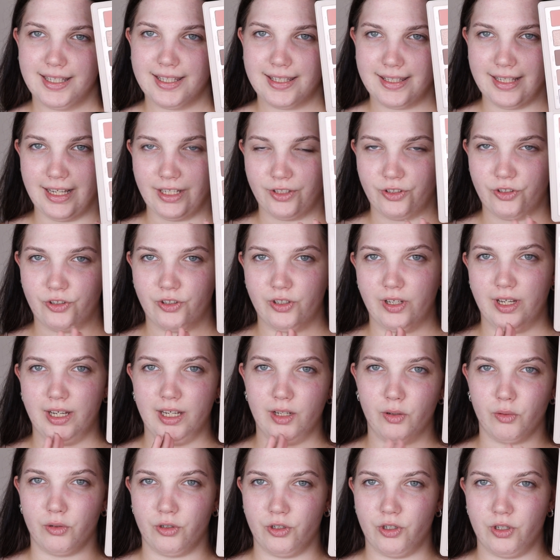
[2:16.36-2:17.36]
such
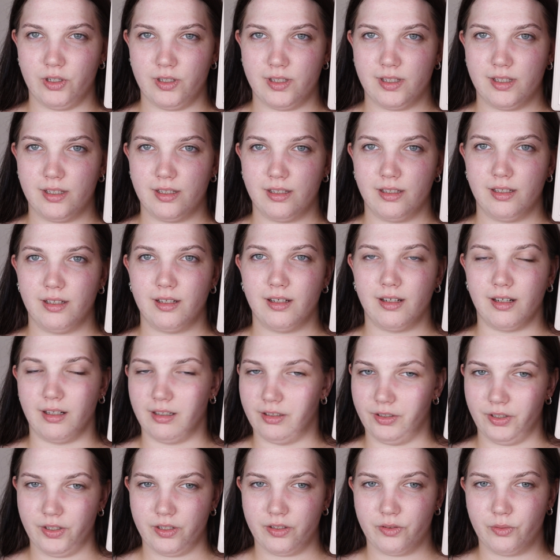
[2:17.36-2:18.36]
a gorgeous
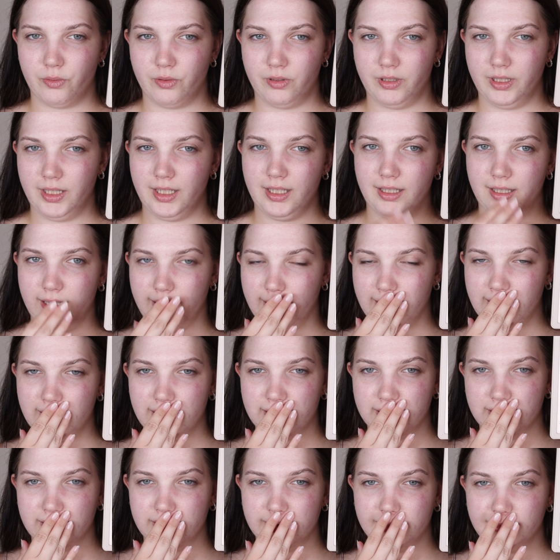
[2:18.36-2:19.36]
color story.
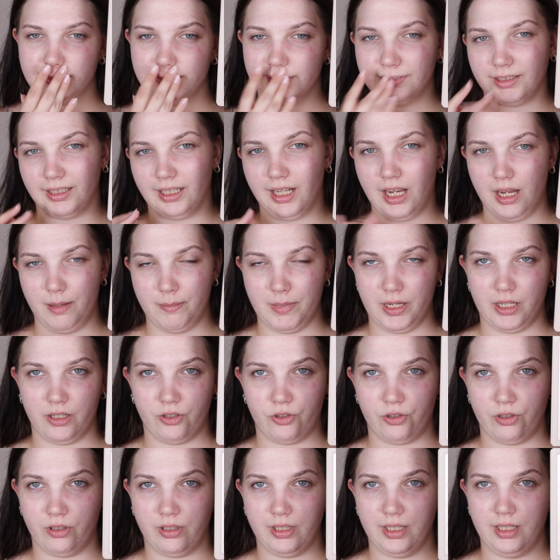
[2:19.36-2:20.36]
Like, I'm
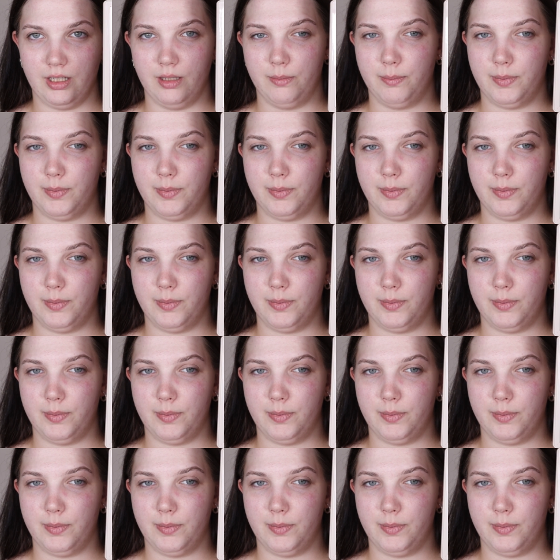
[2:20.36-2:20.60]
actually